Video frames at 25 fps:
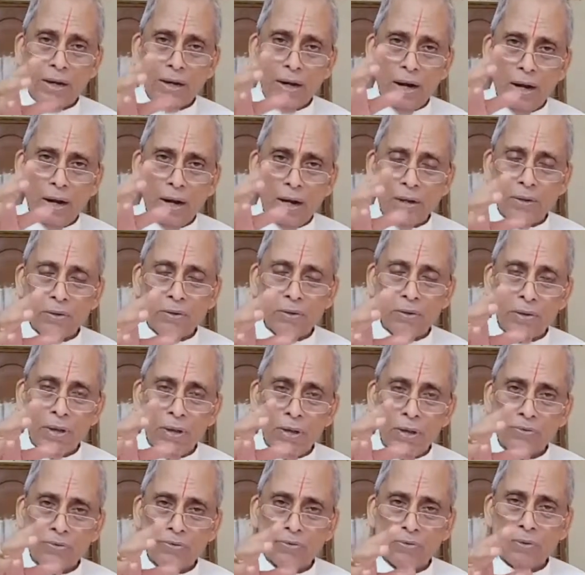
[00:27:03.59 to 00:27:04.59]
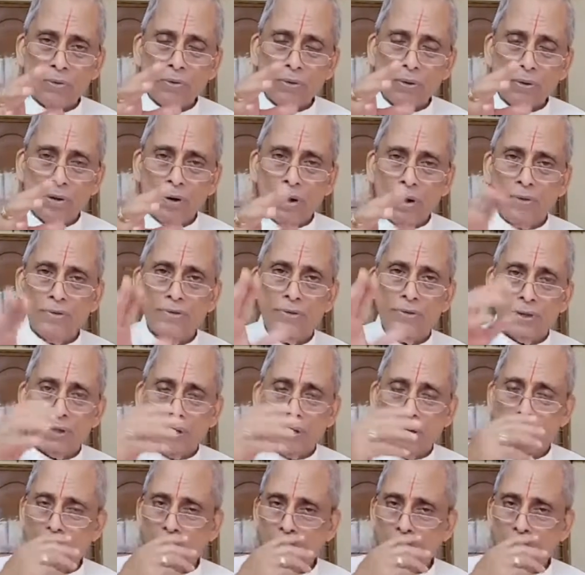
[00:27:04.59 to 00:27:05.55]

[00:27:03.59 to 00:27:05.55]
according to his own logic,